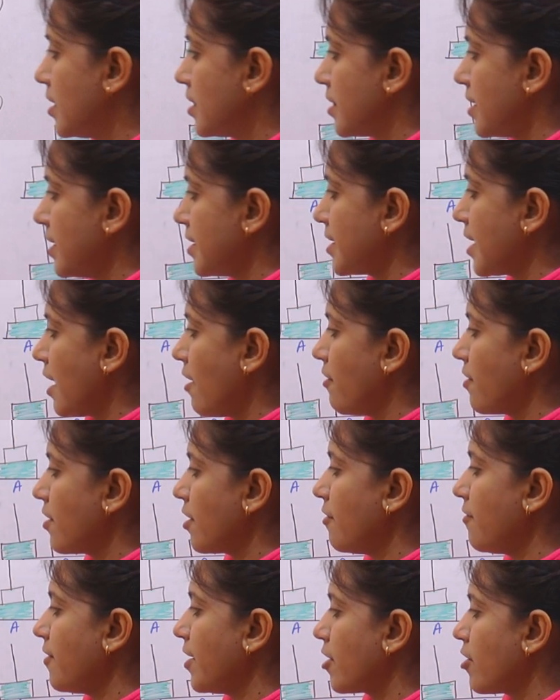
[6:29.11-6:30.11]
that Tower
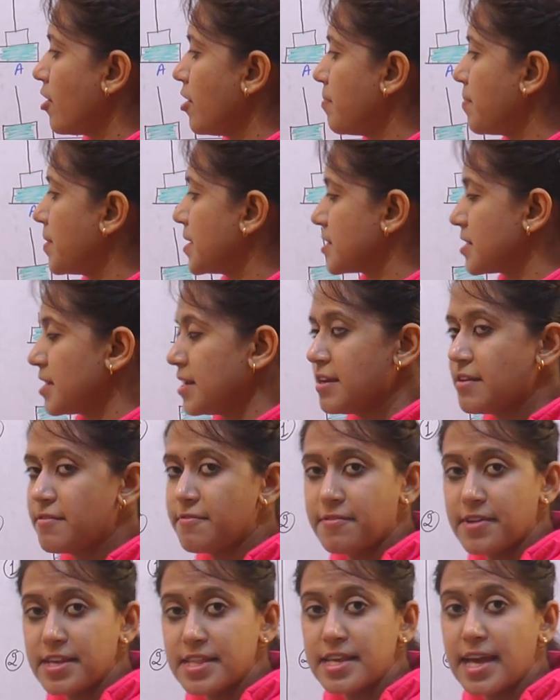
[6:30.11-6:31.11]
of Hanoi
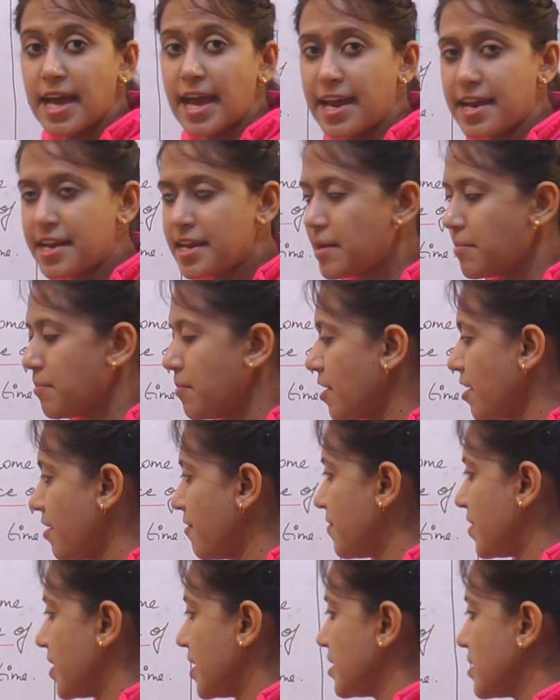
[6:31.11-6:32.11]
puzzle with n number
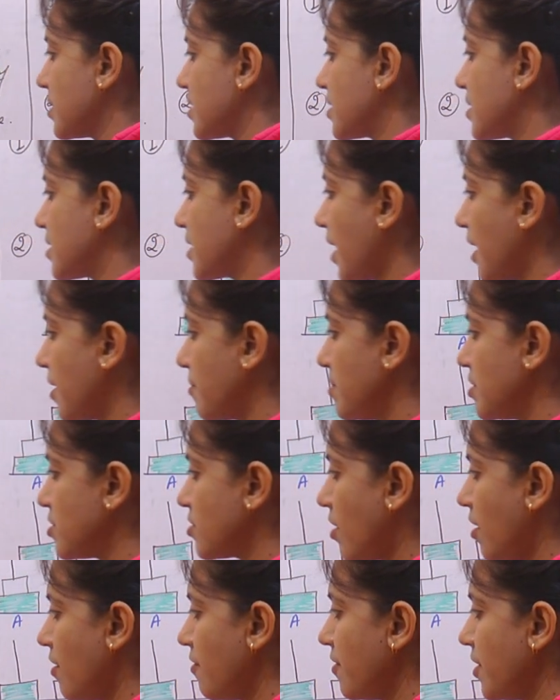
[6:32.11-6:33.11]
of disks can be
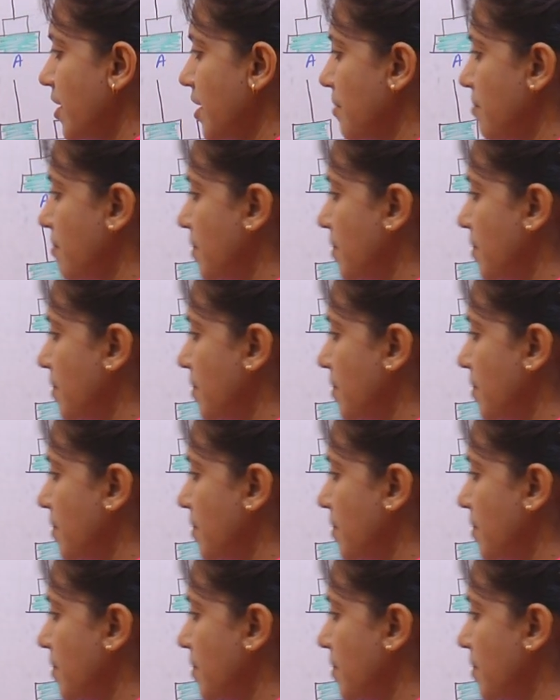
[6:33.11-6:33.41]
solved in